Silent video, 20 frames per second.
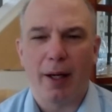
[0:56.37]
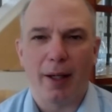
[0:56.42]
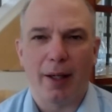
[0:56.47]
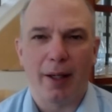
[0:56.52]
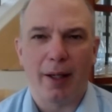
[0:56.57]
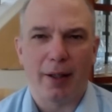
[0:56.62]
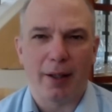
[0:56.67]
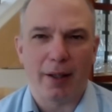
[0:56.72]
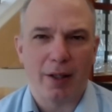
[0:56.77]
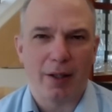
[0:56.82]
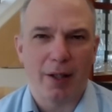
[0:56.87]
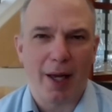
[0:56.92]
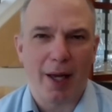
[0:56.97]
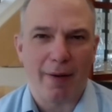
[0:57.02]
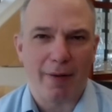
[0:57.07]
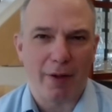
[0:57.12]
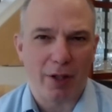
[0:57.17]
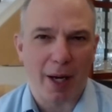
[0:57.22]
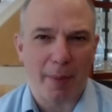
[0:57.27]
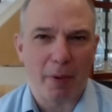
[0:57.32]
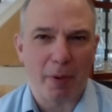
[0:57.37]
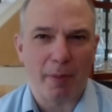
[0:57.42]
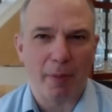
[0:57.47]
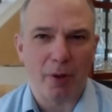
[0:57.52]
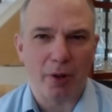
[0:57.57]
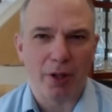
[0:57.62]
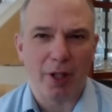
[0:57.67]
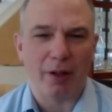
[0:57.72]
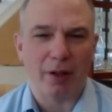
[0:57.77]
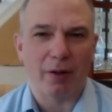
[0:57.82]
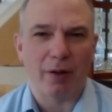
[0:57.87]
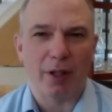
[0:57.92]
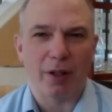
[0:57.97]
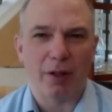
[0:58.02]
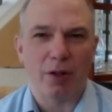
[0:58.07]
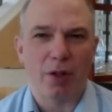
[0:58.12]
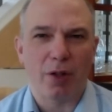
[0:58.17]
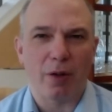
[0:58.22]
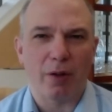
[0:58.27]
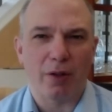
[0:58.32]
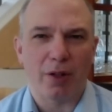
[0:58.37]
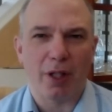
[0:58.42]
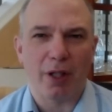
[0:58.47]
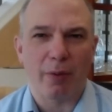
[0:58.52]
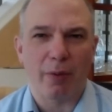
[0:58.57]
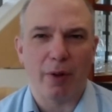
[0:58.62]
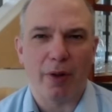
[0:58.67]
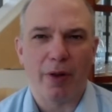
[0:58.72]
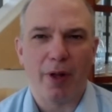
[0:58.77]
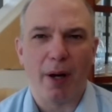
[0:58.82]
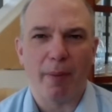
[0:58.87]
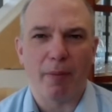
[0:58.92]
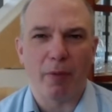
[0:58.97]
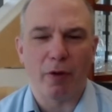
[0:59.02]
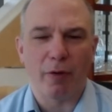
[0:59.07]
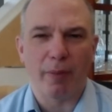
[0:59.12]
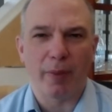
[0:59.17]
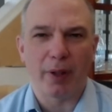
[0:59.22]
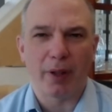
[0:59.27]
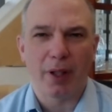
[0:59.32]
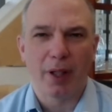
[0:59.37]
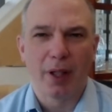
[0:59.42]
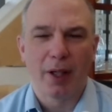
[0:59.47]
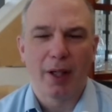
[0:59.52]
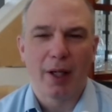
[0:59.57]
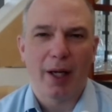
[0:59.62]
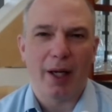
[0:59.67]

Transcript: and this have a separable signal that's associated with thumb movement,